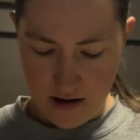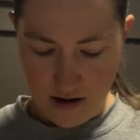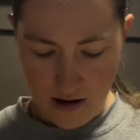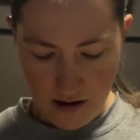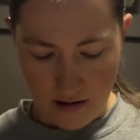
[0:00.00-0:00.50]

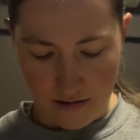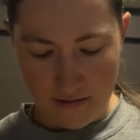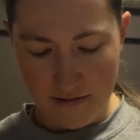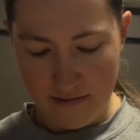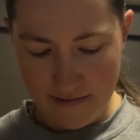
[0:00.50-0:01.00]

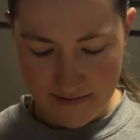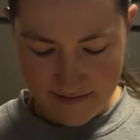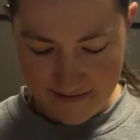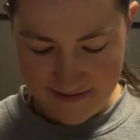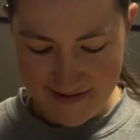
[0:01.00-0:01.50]
Oh,
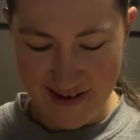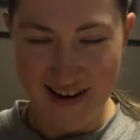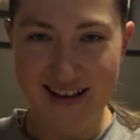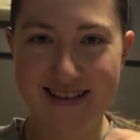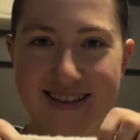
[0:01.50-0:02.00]

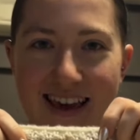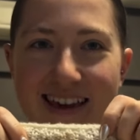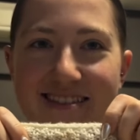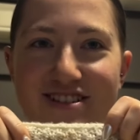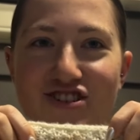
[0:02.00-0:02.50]
you can
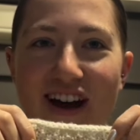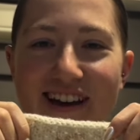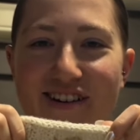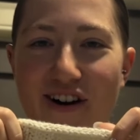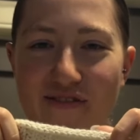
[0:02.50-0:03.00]
see the
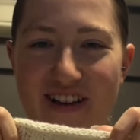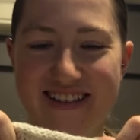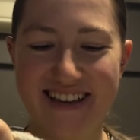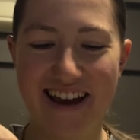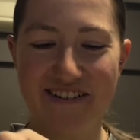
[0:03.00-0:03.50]
giant coffee
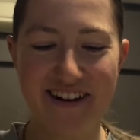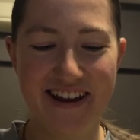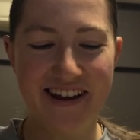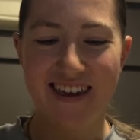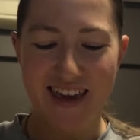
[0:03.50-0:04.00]
stain on
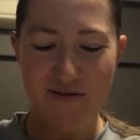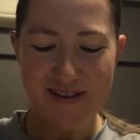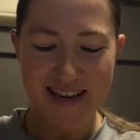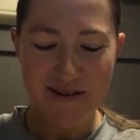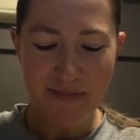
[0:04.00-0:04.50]
it. It
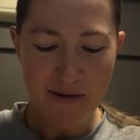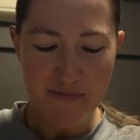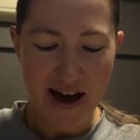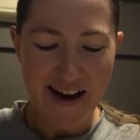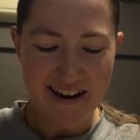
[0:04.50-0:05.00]
was in my
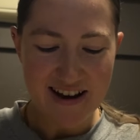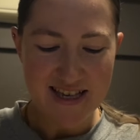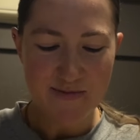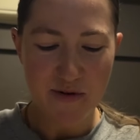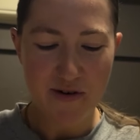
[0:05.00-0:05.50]
bag and I
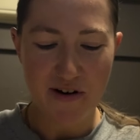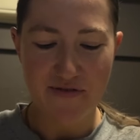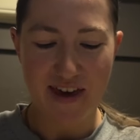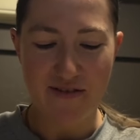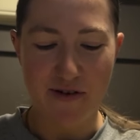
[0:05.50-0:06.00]
spilt
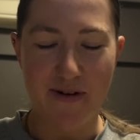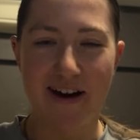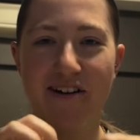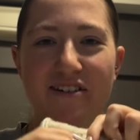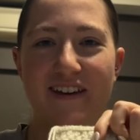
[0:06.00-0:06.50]
coffee
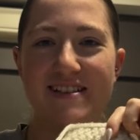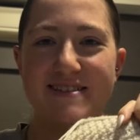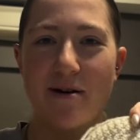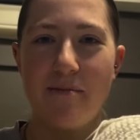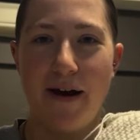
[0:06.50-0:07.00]
everywhere. Oh, that's
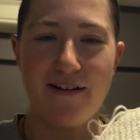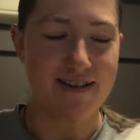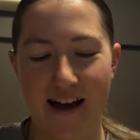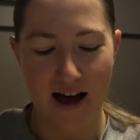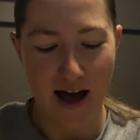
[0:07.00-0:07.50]
so
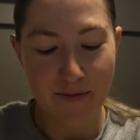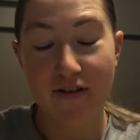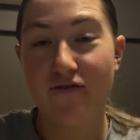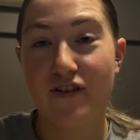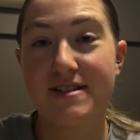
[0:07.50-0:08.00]
embarrassing. I'm
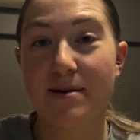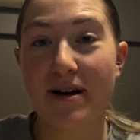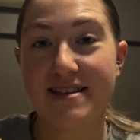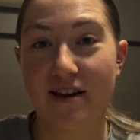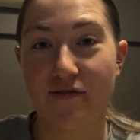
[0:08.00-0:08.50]
confusing
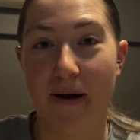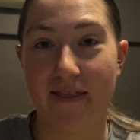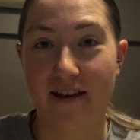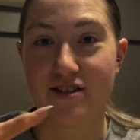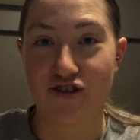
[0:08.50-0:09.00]
myself about
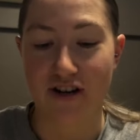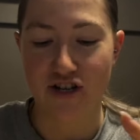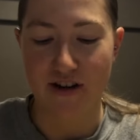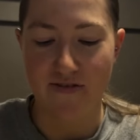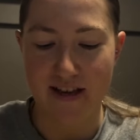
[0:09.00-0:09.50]
the
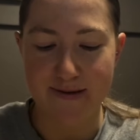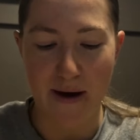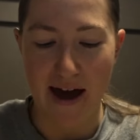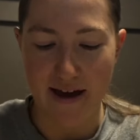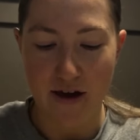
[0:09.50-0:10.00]
construction of this
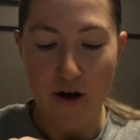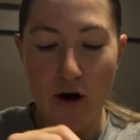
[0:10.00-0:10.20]
bag.